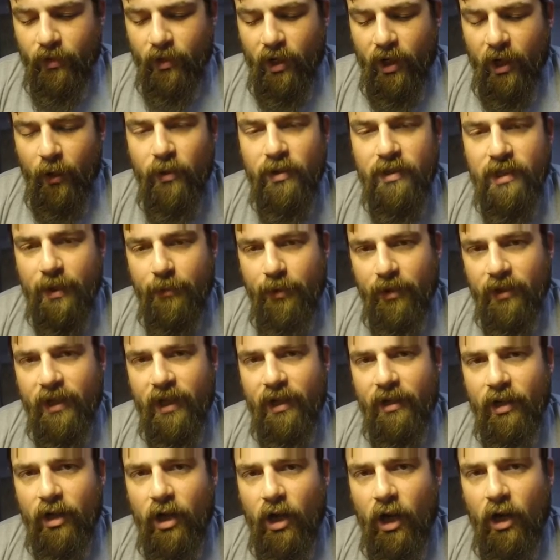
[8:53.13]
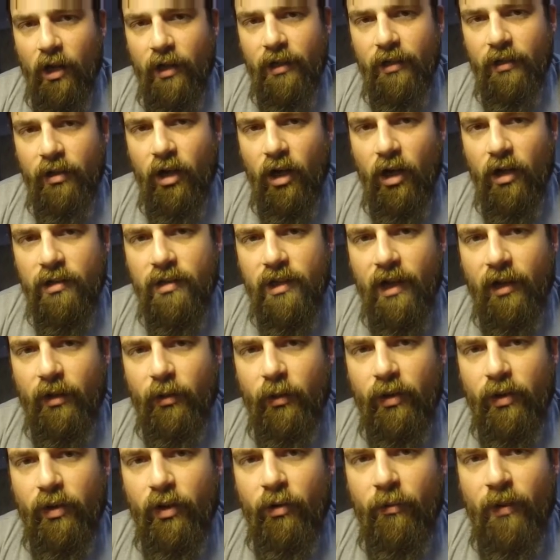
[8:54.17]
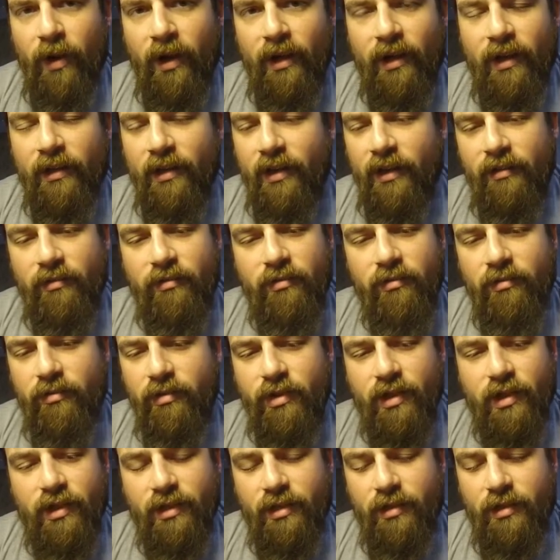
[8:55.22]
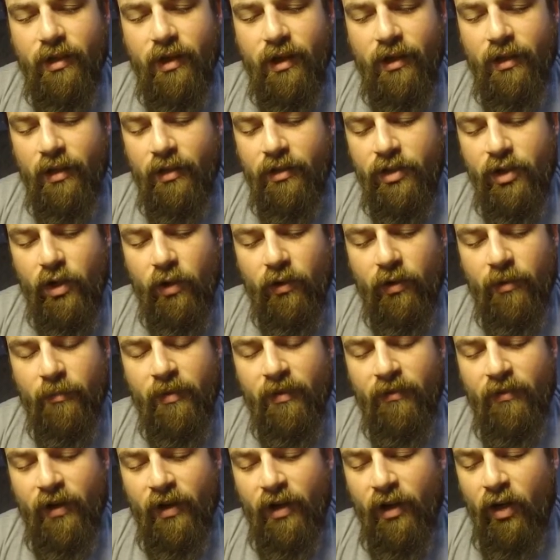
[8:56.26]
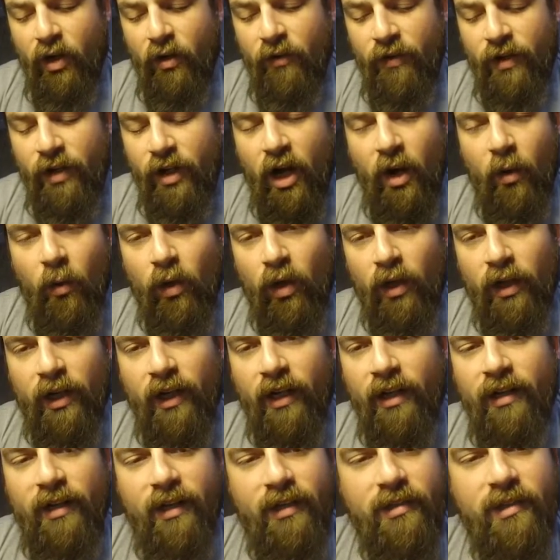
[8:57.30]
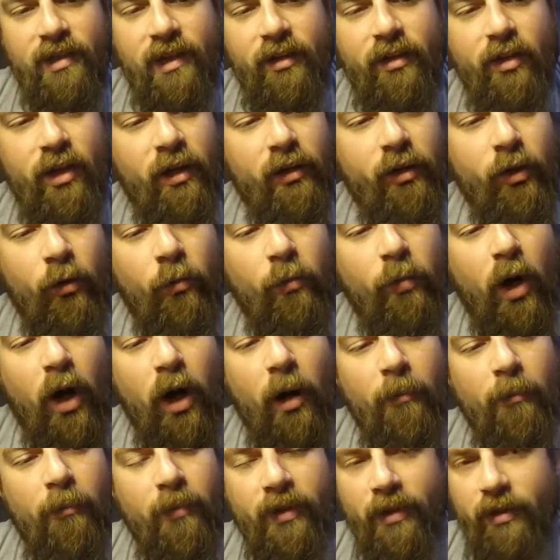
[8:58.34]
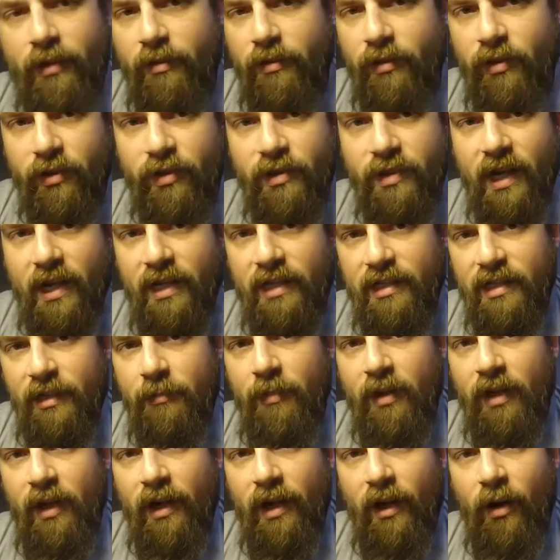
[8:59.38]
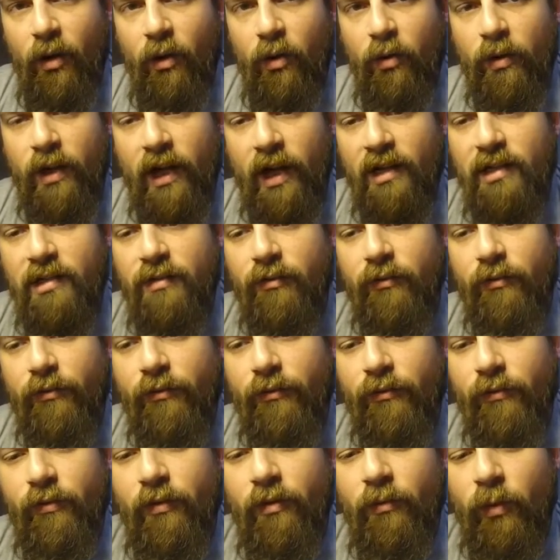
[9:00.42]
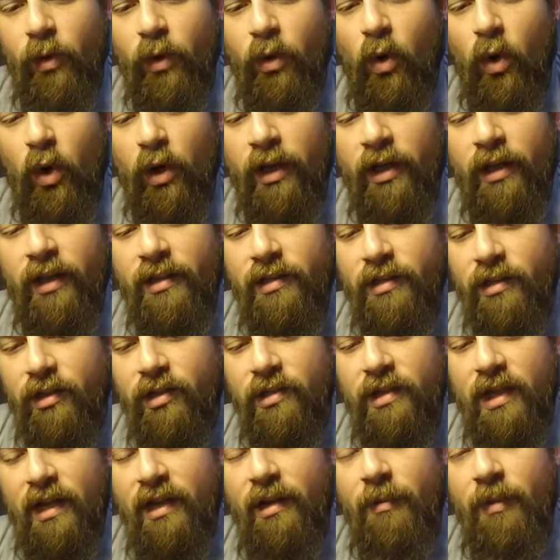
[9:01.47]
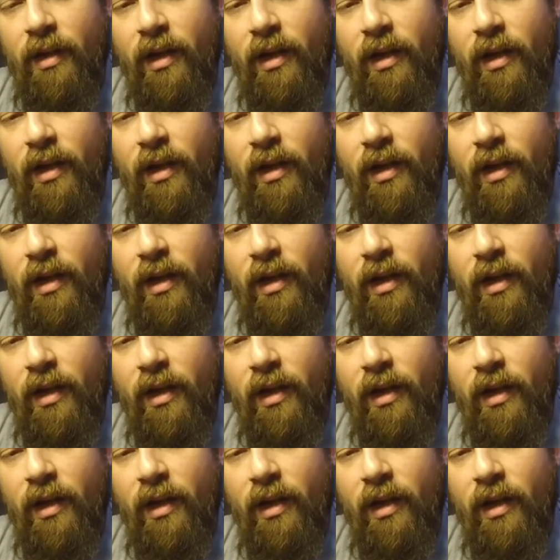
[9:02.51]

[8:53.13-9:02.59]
I was able to get in contact with Nummech, and I showed them the video of it not working, and they said, yeah, no problem, and they're sending me out, as of recording this, they're sending